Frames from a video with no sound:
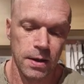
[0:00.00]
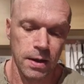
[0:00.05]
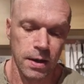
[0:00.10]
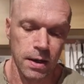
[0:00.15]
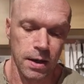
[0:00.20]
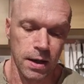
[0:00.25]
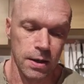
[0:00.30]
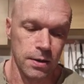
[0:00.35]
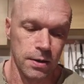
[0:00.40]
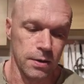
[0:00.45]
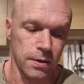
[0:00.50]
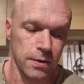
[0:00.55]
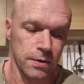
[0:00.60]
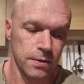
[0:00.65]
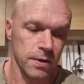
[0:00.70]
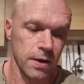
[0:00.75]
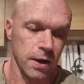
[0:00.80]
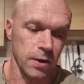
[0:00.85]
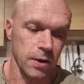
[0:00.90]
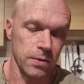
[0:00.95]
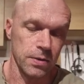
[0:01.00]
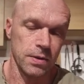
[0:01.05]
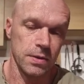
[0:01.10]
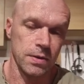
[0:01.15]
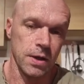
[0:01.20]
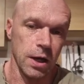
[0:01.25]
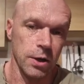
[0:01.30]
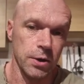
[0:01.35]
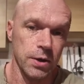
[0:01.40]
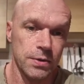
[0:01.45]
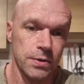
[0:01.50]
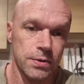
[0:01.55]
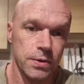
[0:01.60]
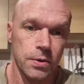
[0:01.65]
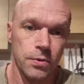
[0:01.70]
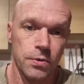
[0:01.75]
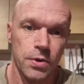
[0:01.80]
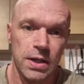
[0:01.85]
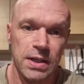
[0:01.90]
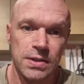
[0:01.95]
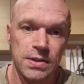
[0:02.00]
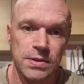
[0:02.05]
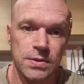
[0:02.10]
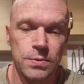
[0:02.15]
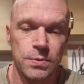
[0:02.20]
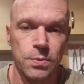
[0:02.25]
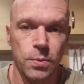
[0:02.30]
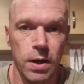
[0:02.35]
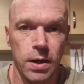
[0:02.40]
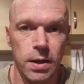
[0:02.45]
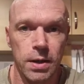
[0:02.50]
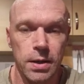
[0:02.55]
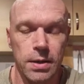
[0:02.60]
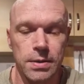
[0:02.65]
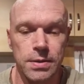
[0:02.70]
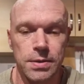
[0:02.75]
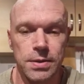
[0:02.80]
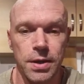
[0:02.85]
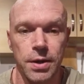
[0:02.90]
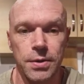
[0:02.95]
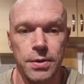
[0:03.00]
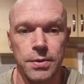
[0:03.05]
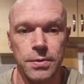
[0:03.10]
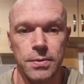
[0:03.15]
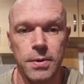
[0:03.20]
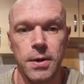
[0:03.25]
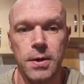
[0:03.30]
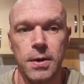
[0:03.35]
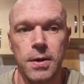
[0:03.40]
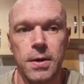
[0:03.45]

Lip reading: And I'll go into the reasons why. So